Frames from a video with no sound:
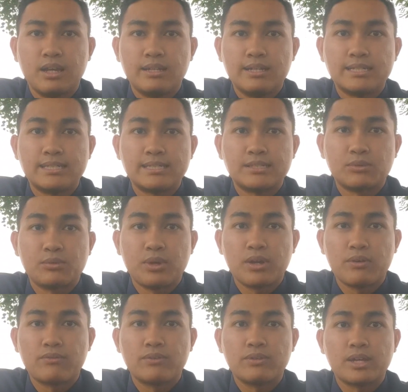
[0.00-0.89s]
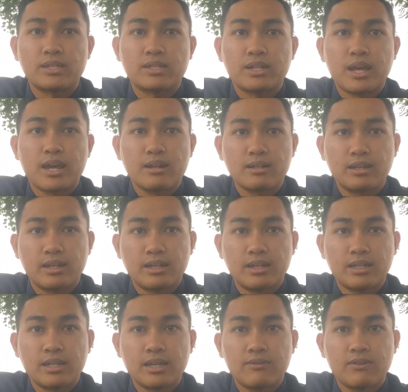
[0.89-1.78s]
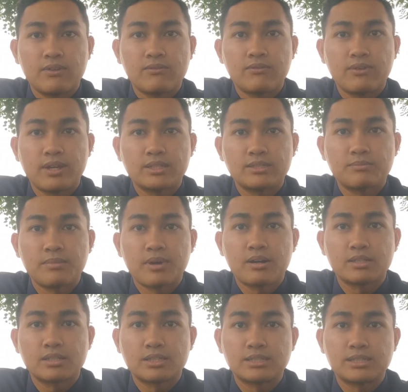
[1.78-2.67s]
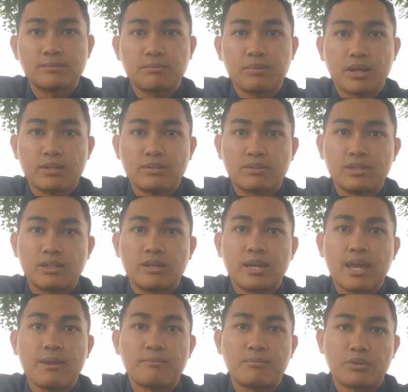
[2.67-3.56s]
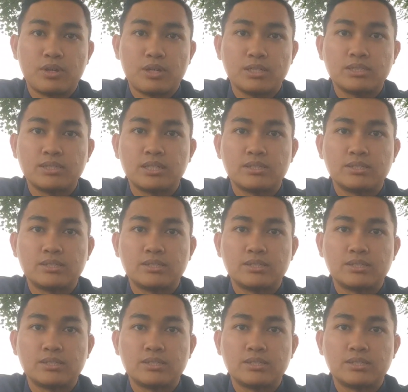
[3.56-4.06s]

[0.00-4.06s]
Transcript: This is a way of United Airlines in giving face mask supply to their employees.